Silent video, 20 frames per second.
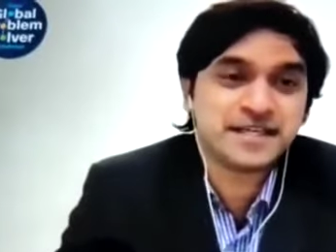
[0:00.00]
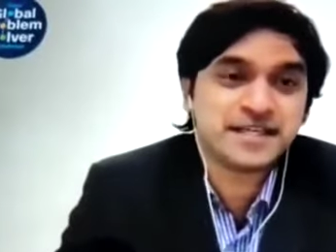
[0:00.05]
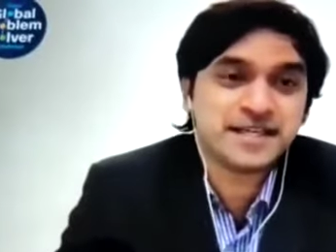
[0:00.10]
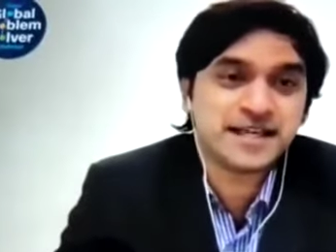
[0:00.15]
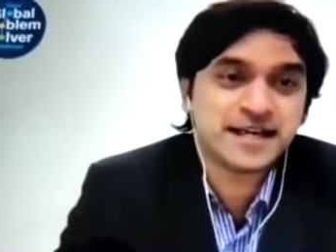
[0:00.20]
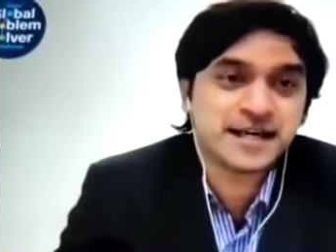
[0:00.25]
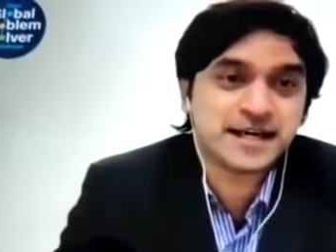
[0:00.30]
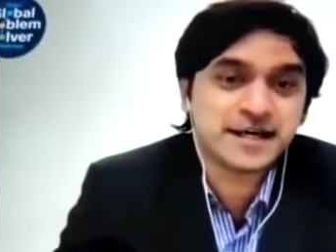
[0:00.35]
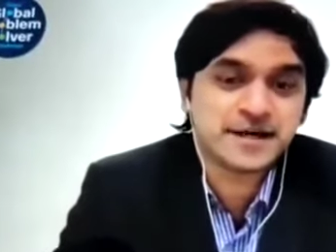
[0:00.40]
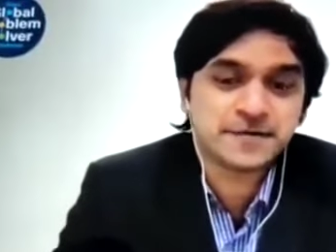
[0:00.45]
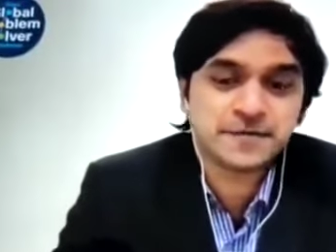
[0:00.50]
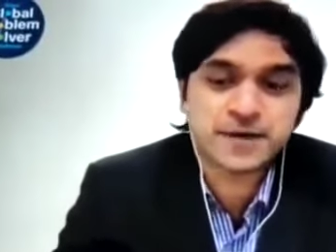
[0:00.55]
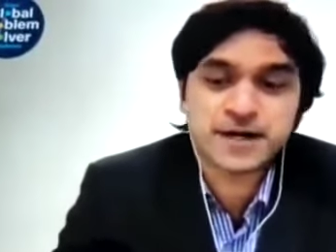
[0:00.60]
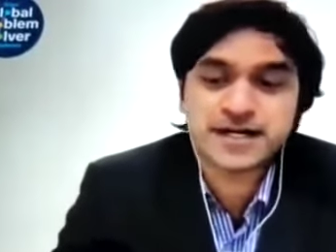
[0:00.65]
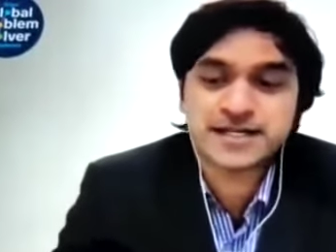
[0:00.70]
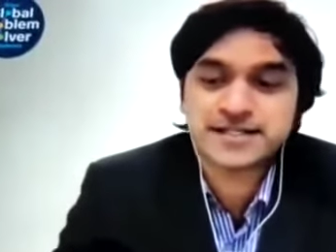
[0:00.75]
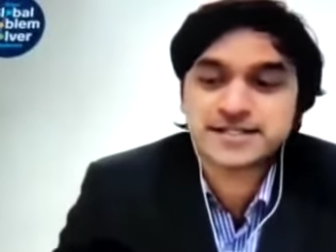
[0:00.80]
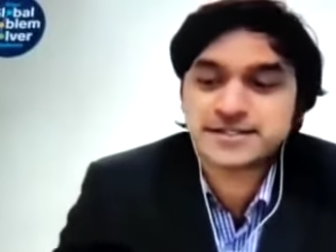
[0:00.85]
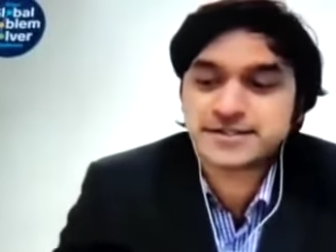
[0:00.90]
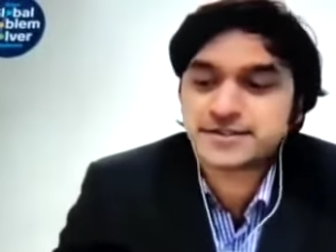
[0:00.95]
We
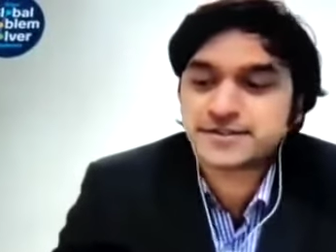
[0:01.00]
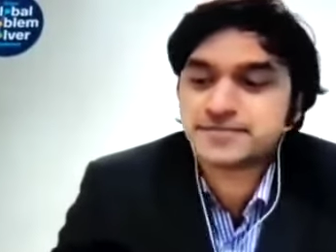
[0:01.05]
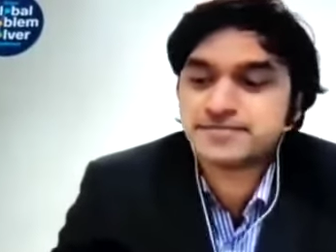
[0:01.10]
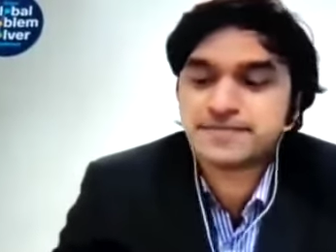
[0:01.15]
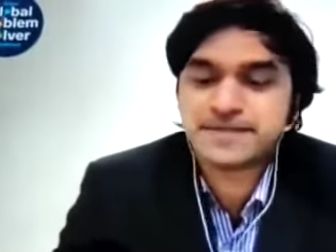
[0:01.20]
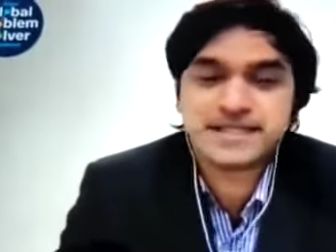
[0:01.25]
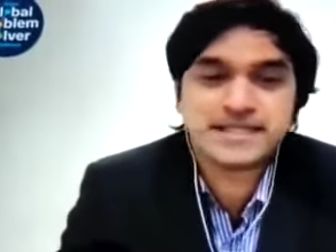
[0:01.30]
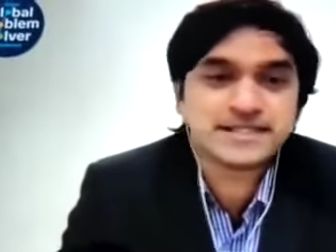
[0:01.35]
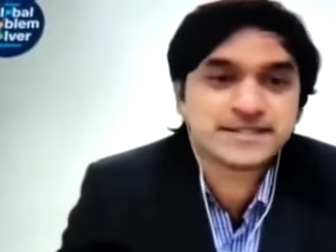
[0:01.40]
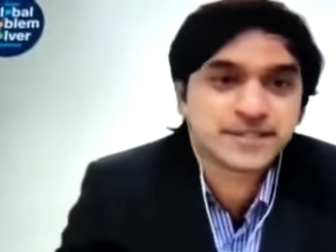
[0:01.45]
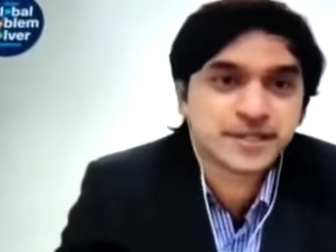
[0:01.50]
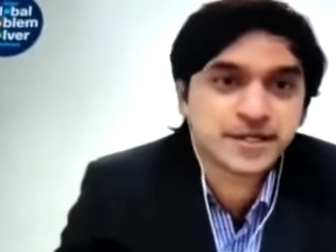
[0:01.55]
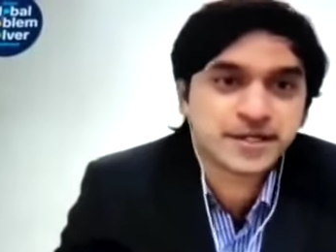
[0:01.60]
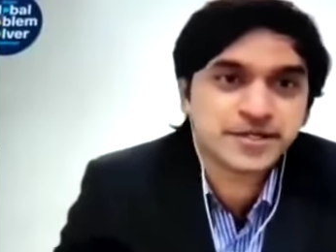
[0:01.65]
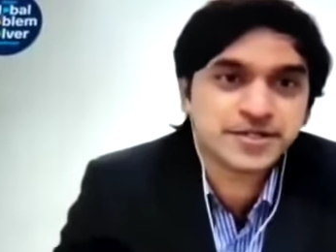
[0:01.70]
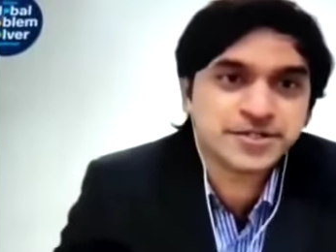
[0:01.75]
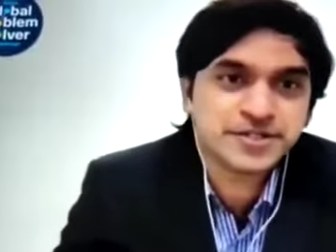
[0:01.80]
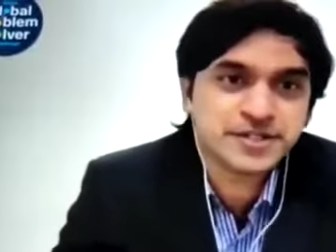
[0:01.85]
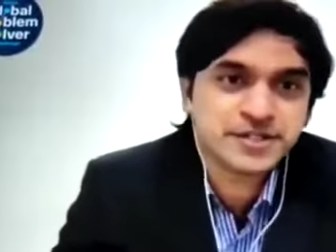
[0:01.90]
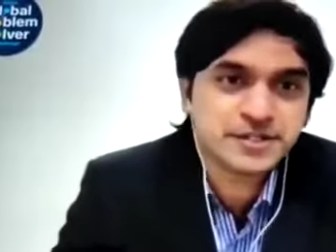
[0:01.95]
wanted to build
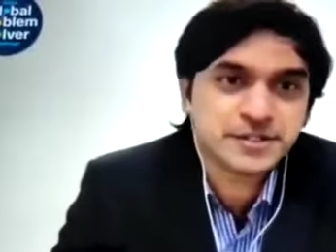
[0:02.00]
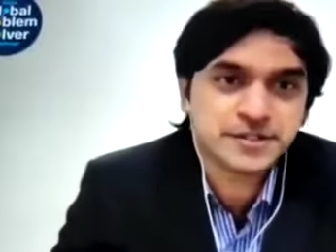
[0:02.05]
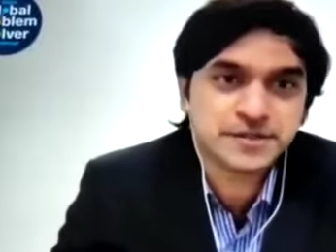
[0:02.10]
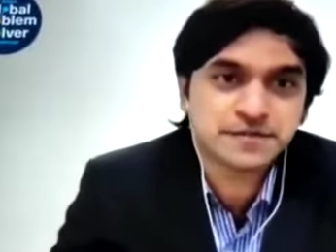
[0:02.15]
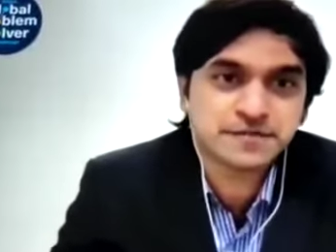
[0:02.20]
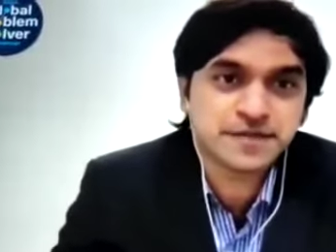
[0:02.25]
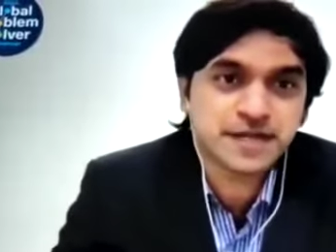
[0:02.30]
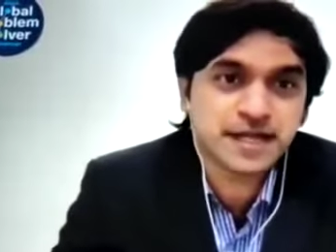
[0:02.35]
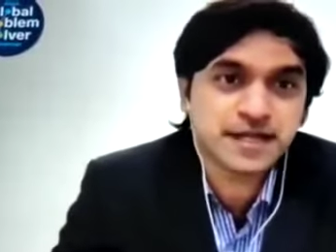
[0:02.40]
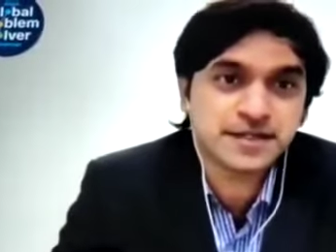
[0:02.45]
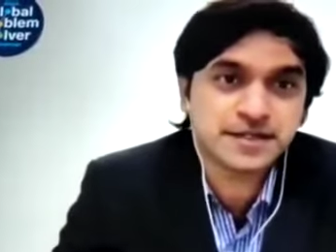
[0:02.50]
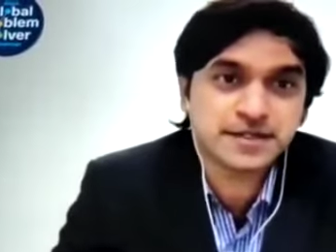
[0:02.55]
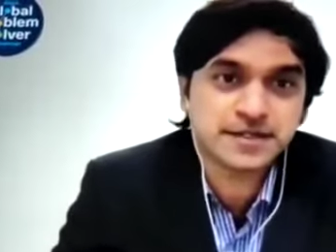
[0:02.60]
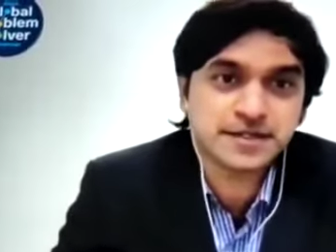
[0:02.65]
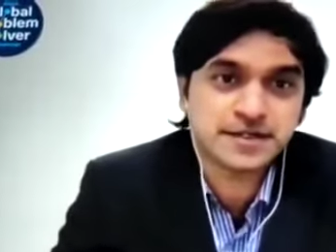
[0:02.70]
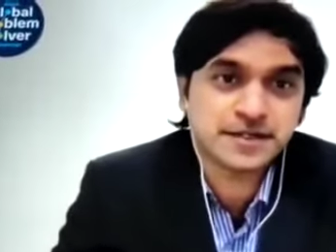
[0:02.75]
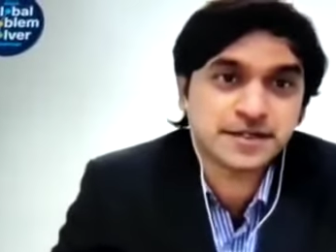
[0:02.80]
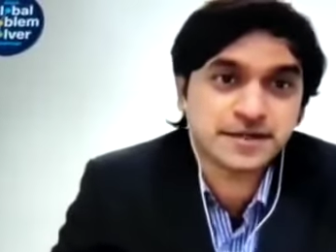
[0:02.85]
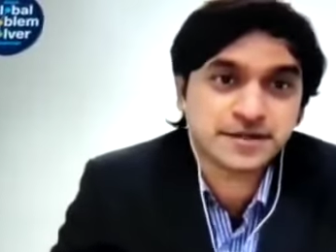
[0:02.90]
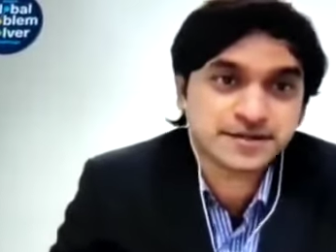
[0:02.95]
solutions
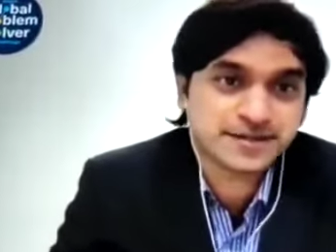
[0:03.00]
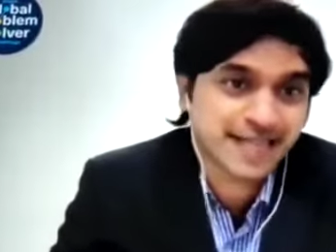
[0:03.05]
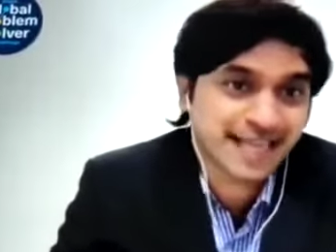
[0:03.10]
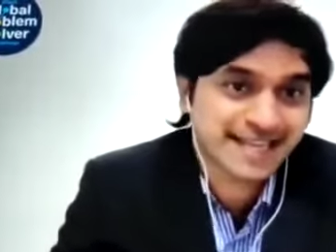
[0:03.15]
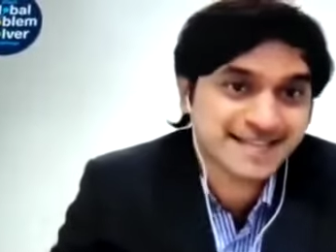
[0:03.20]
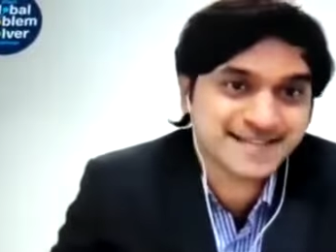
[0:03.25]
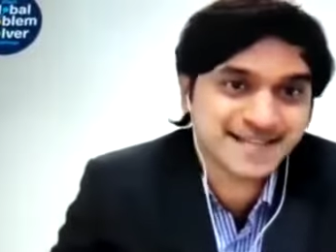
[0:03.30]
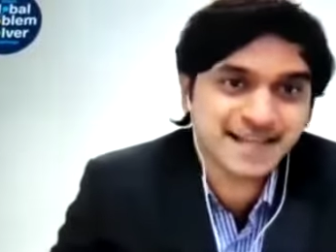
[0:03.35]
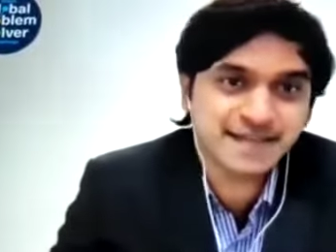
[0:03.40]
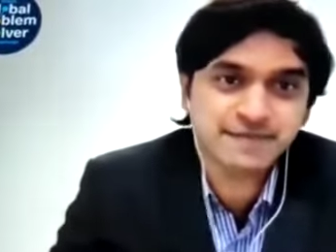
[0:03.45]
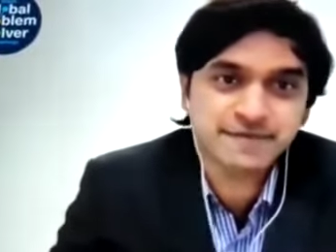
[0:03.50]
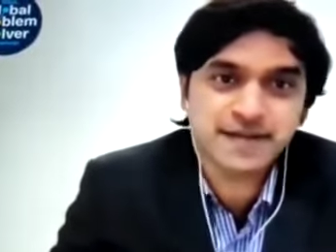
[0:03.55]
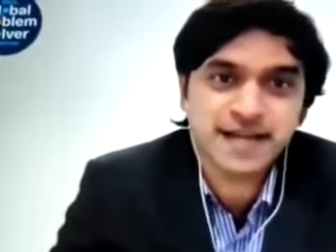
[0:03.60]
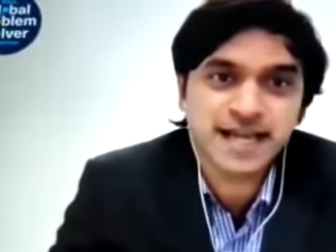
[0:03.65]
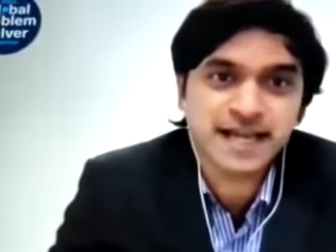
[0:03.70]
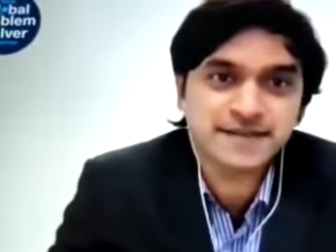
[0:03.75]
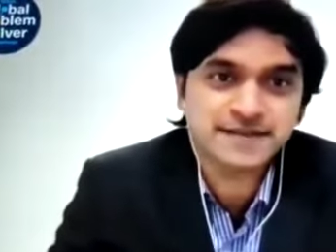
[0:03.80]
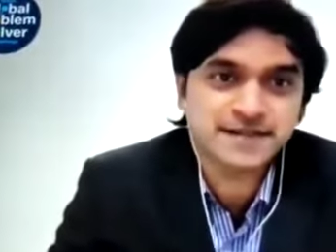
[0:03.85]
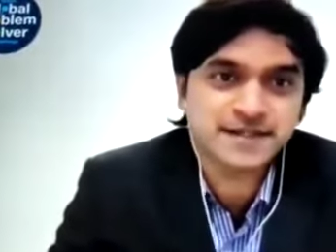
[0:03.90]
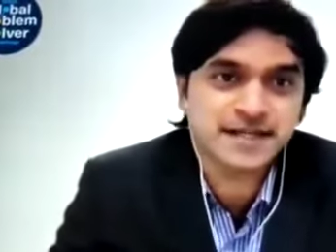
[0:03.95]
that, you know, can
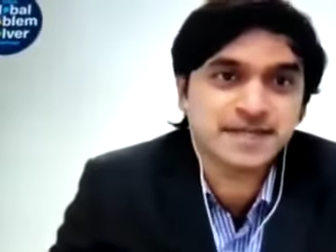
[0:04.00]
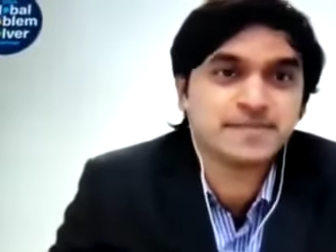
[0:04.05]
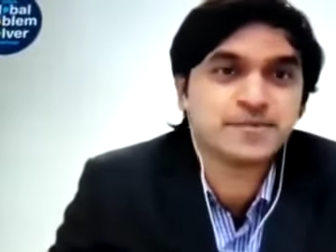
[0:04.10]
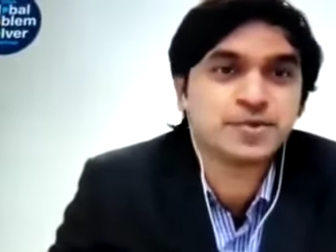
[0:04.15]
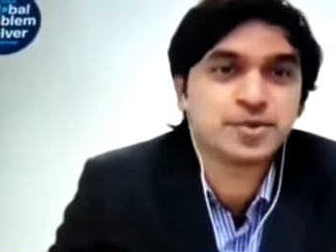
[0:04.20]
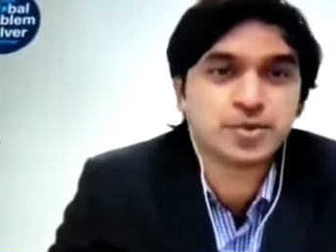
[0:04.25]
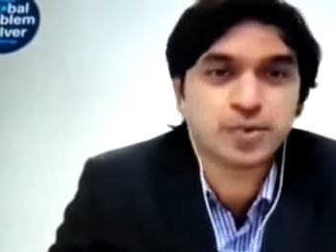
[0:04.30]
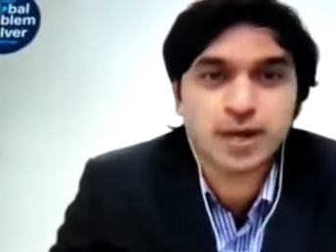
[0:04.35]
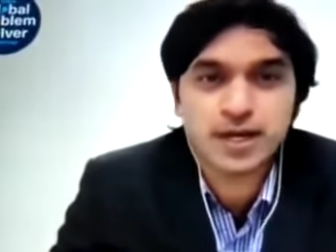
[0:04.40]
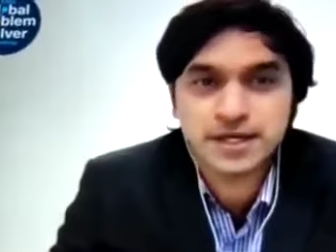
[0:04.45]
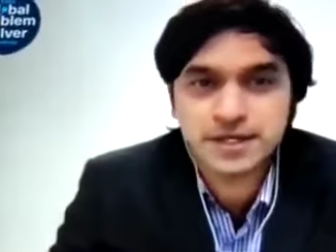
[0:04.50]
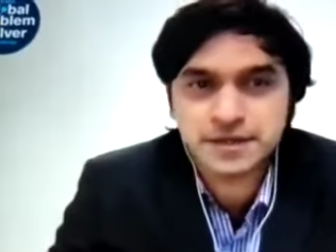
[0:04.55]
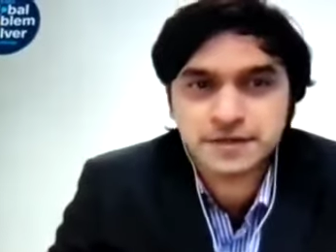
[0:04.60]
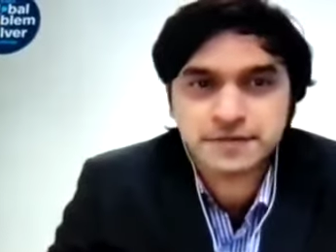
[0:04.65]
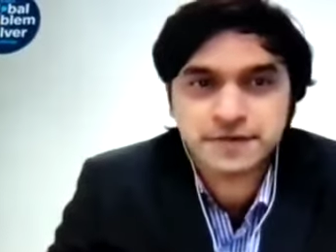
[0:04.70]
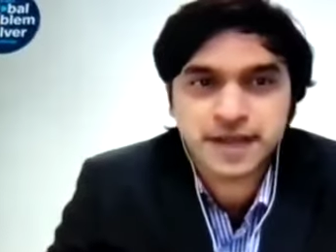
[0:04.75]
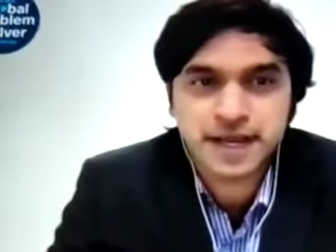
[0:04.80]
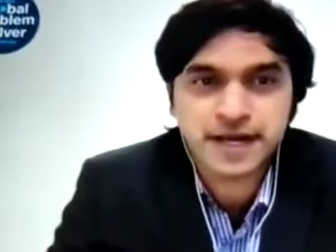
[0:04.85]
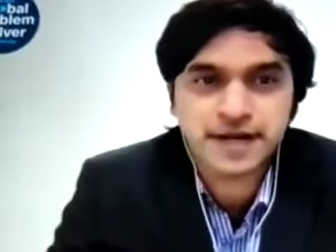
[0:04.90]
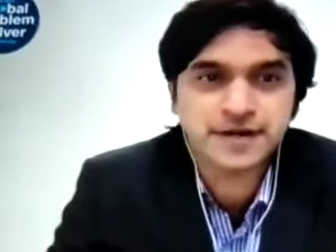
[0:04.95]
save lives and improve
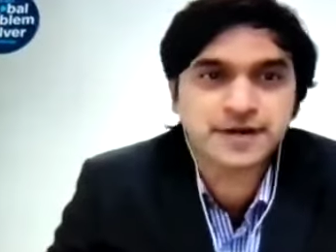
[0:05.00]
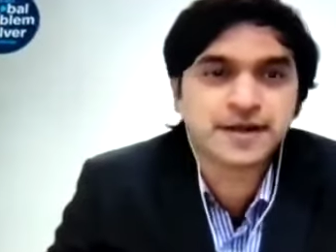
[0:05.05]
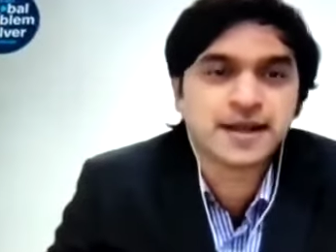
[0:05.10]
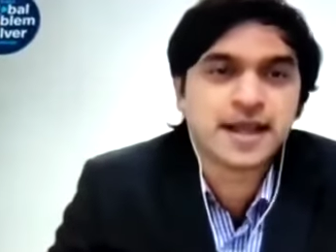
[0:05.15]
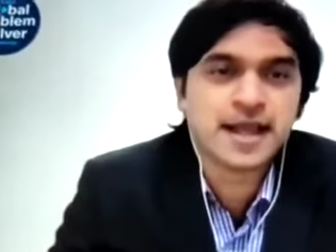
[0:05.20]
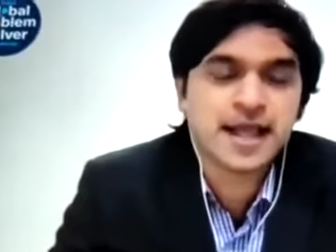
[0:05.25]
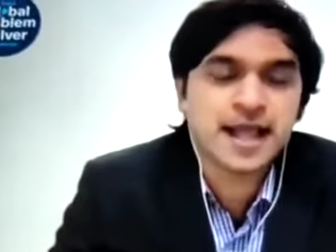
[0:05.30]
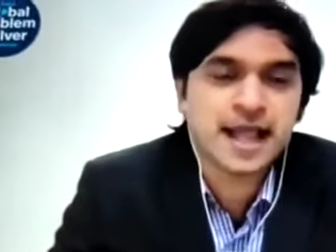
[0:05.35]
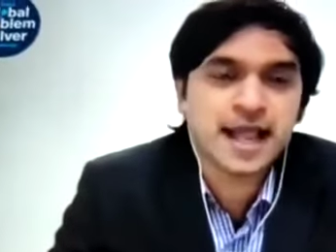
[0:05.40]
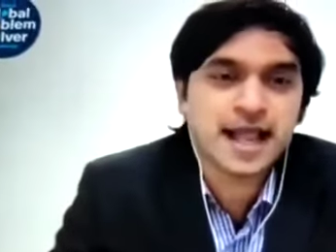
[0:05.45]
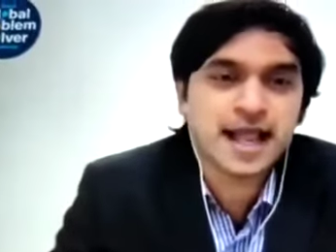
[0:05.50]
quality of care.